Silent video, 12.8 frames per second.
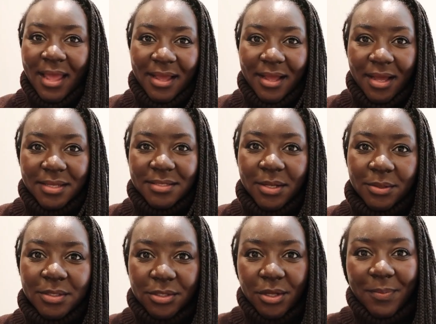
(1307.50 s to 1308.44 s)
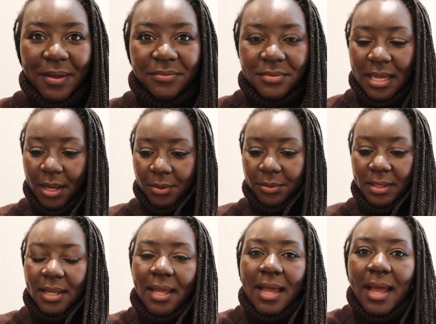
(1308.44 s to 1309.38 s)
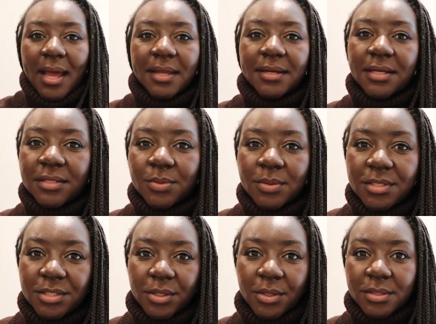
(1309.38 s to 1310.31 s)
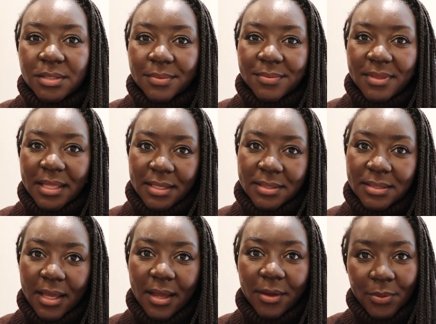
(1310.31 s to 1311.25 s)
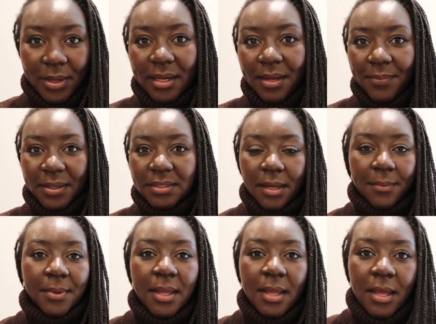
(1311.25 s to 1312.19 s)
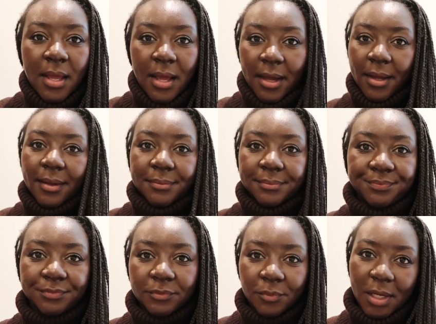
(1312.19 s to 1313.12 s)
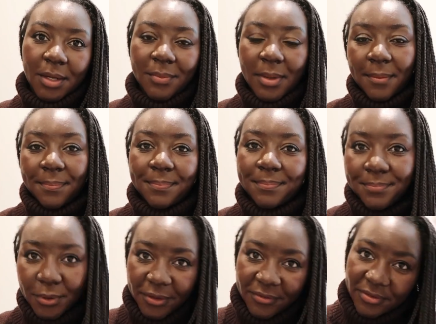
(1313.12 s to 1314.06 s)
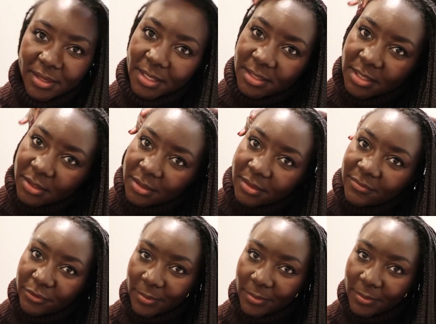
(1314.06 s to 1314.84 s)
Hey guys, so I just got back from town and I just want to show you some things that I quickly picked up. Um, well, my boyfriend actually got them for